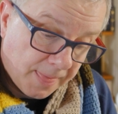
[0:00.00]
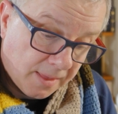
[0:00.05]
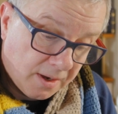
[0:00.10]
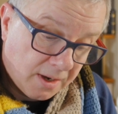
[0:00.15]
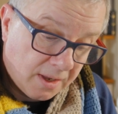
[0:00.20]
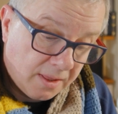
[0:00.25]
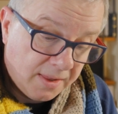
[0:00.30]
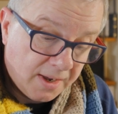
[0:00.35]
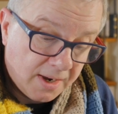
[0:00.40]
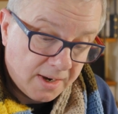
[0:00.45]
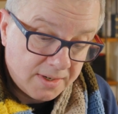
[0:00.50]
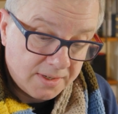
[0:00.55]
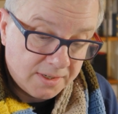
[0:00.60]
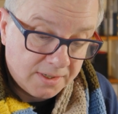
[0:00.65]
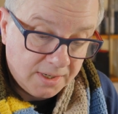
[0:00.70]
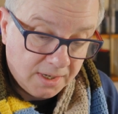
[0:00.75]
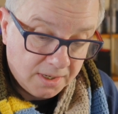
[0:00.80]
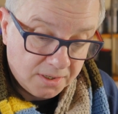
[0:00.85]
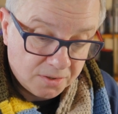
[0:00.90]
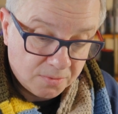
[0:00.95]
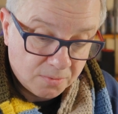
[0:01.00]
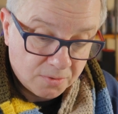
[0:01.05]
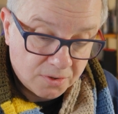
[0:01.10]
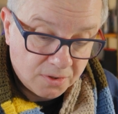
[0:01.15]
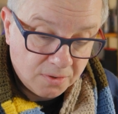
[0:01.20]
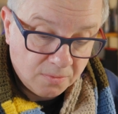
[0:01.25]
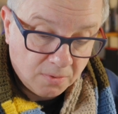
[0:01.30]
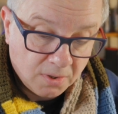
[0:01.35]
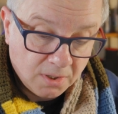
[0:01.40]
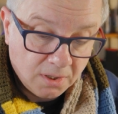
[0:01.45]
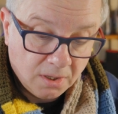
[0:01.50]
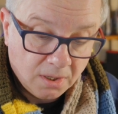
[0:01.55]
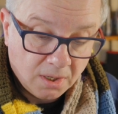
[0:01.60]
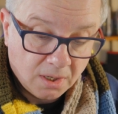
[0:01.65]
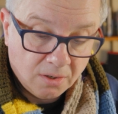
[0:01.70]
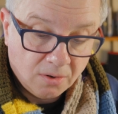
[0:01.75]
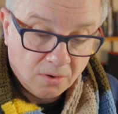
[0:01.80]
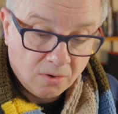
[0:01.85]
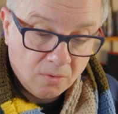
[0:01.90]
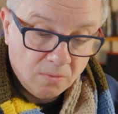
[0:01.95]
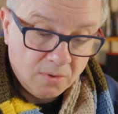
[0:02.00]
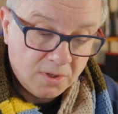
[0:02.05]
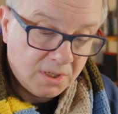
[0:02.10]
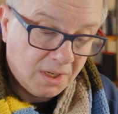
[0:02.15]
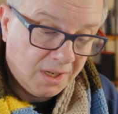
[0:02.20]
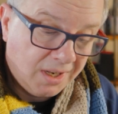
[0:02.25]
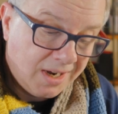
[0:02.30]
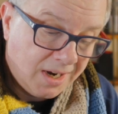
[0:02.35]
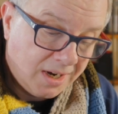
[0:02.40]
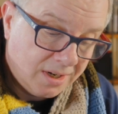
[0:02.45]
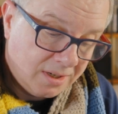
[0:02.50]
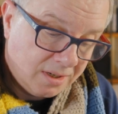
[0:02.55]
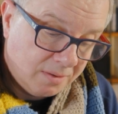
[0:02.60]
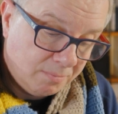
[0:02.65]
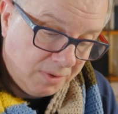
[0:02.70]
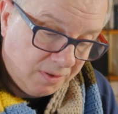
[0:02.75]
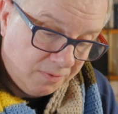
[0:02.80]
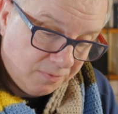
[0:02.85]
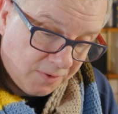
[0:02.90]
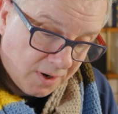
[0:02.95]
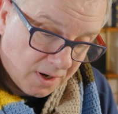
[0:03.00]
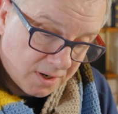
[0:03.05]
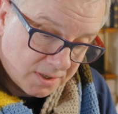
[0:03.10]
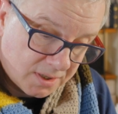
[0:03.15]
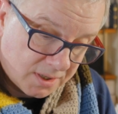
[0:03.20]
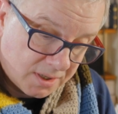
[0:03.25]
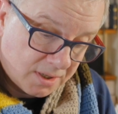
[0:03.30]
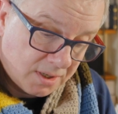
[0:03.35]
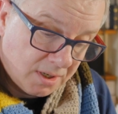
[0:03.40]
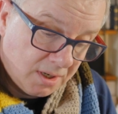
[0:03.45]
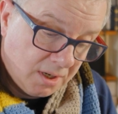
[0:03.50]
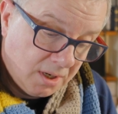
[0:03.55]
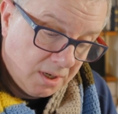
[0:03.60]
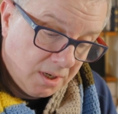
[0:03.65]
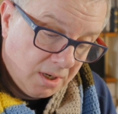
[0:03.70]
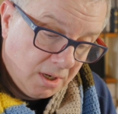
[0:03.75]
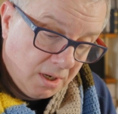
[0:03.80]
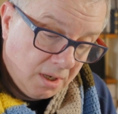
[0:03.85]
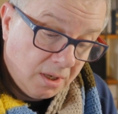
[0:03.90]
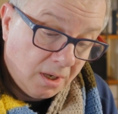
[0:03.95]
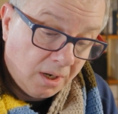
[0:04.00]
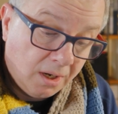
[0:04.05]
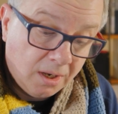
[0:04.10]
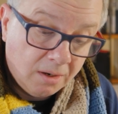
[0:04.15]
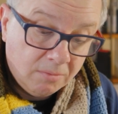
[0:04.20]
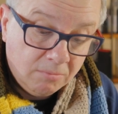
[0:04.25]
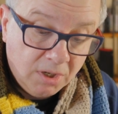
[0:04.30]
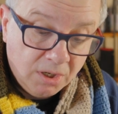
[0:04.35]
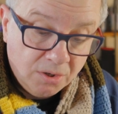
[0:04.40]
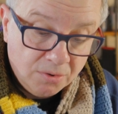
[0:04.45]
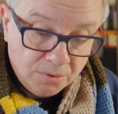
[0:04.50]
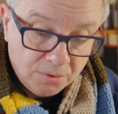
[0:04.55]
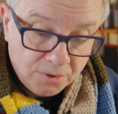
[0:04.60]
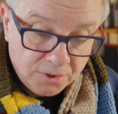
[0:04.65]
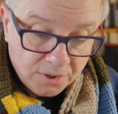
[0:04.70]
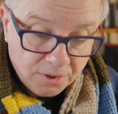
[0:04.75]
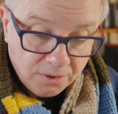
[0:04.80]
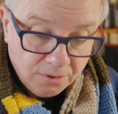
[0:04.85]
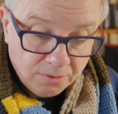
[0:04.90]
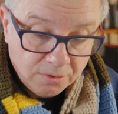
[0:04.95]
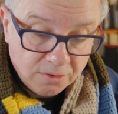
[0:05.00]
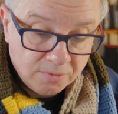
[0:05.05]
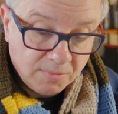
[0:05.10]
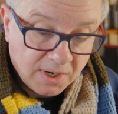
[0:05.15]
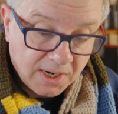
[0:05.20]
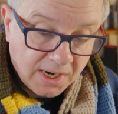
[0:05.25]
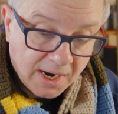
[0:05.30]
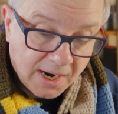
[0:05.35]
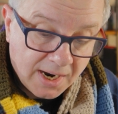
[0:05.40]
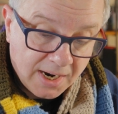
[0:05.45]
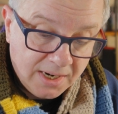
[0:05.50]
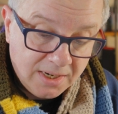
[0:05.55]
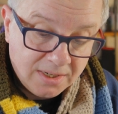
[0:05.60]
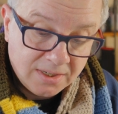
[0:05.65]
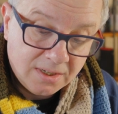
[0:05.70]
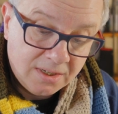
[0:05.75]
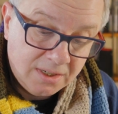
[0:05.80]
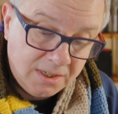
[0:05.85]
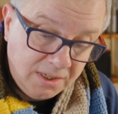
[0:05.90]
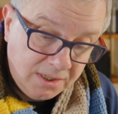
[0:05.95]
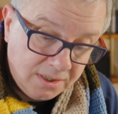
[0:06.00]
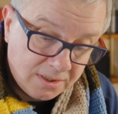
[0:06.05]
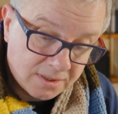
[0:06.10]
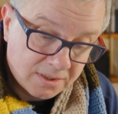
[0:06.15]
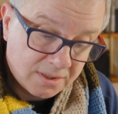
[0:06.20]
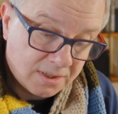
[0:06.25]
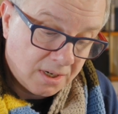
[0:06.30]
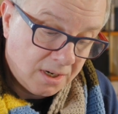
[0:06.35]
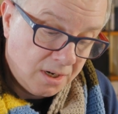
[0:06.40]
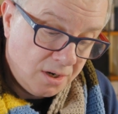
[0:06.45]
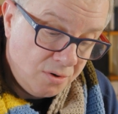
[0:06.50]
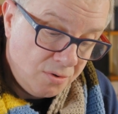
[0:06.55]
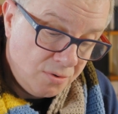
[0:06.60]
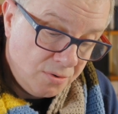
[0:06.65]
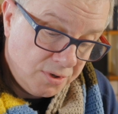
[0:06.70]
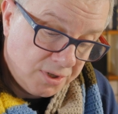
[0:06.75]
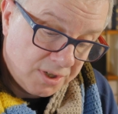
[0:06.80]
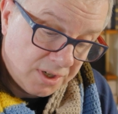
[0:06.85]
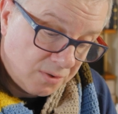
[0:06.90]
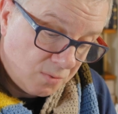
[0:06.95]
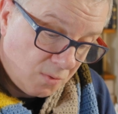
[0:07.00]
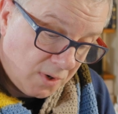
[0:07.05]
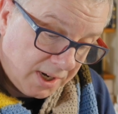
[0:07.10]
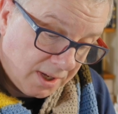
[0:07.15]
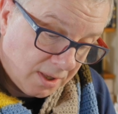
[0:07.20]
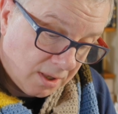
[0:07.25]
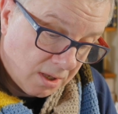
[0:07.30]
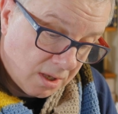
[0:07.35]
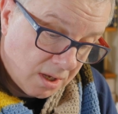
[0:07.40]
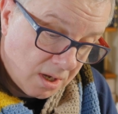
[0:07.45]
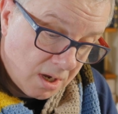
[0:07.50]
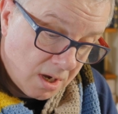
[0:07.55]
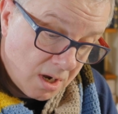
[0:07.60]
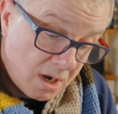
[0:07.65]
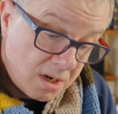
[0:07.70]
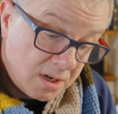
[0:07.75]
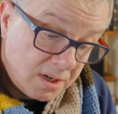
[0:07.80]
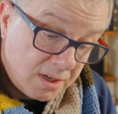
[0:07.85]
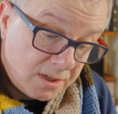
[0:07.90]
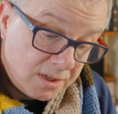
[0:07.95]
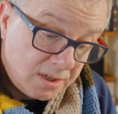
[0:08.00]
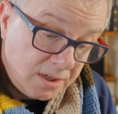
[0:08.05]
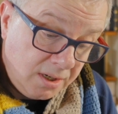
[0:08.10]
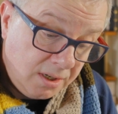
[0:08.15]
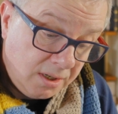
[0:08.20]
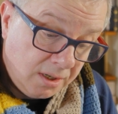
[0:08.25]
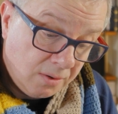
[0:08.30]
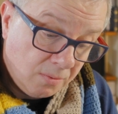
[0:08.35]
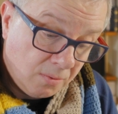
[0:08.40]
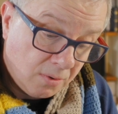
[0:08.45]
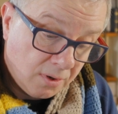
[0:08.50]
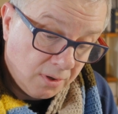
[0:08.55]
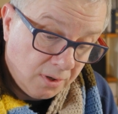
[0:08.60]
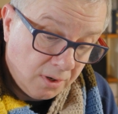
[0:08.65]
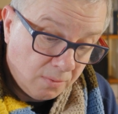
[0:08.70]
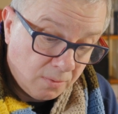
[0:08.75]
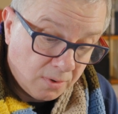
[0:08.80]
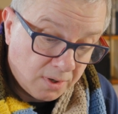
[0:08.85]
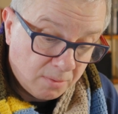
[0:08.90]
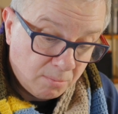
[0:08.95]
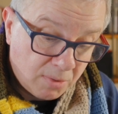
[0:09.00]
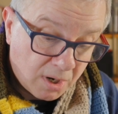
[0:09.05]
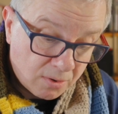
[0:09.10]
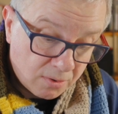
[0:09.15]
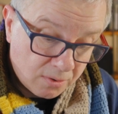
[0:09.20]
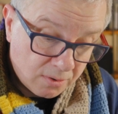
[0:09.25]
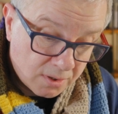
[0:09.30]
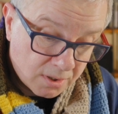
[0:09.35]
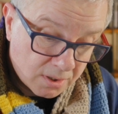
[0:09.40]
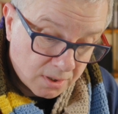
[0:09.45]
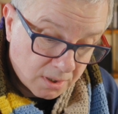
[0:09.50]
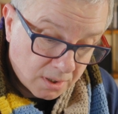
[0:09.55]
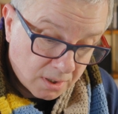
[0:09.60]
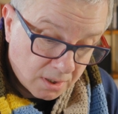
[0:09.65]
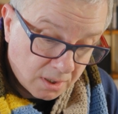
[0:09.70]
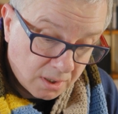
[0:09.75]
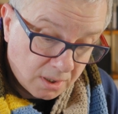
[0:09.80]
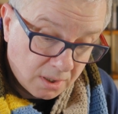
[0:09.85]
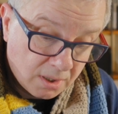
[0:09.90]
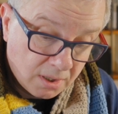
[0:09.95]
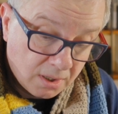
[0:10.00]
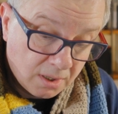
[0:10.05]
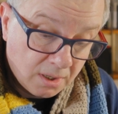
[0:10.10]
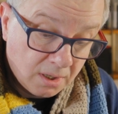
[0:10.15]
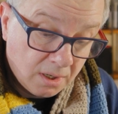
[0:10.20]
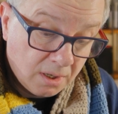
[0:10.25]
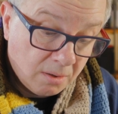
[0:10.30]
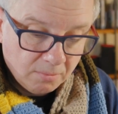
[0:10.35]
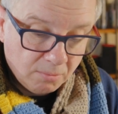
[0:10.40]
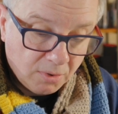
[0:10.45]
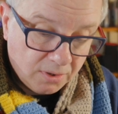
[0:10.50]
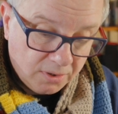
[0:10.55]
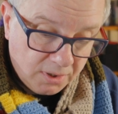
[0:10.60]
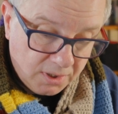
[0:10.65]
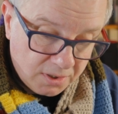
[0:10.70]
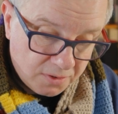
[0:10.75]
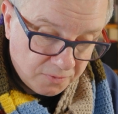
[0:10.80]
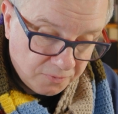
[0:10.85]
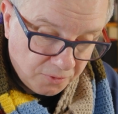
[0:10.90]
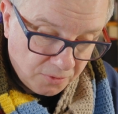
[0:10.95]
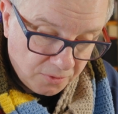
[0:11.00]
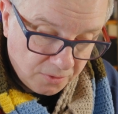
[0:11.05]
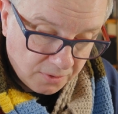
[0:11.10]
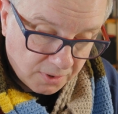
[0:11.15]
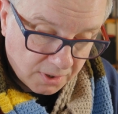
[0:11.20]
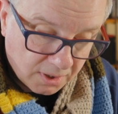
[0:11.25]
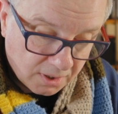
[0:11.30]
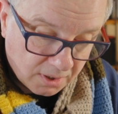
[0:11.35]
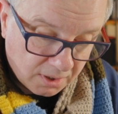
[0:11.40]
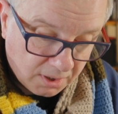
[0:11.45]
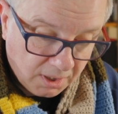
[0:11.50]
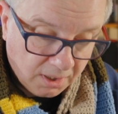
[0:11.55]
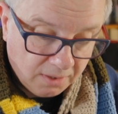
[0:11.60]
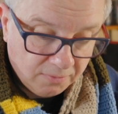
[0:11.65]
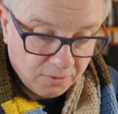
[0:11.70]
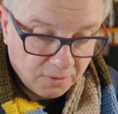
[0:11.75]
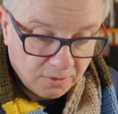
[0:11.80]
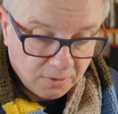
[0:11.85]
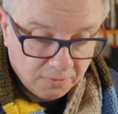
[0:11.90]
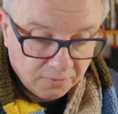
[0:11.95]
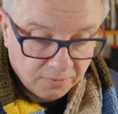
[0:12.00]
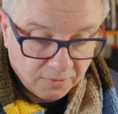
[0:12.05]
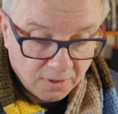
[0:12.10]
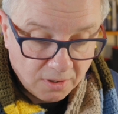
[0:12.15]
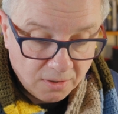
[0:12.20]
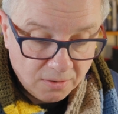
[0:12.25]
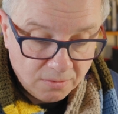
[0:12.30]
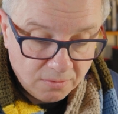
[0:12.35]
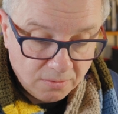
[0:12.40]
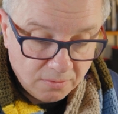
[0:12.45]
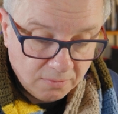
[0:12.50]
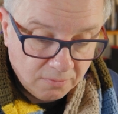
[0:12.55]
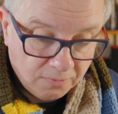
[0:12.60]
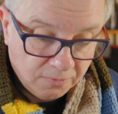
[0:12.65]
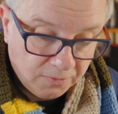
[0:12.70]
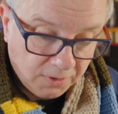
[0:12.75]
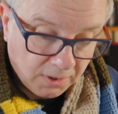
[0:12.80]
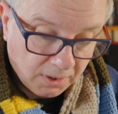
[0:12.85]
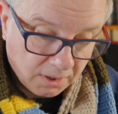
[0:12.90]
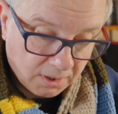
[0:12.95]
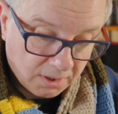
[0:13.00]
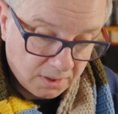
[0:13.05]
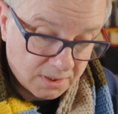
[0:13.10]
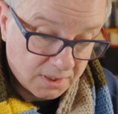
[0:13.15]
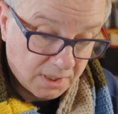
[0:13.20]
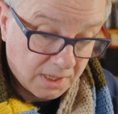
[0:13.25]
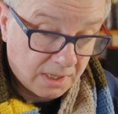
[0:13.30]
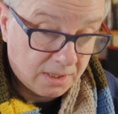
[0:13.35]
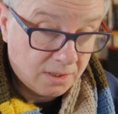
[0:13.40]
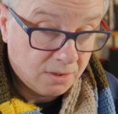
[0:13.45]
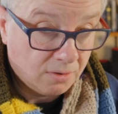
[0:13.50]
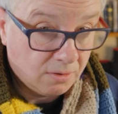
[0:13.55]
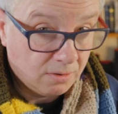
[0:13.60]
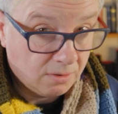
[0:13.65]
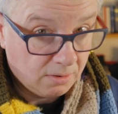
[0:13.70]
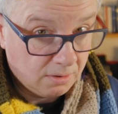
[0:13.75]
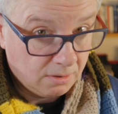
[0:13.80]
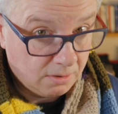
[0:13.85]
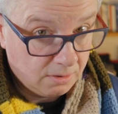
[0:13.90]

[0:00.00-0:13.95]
And that sense was the one that always alerted me first, that let me know to use my eyes and ears and nose as well, to see what they were about. But these folk gave off no feelings at all.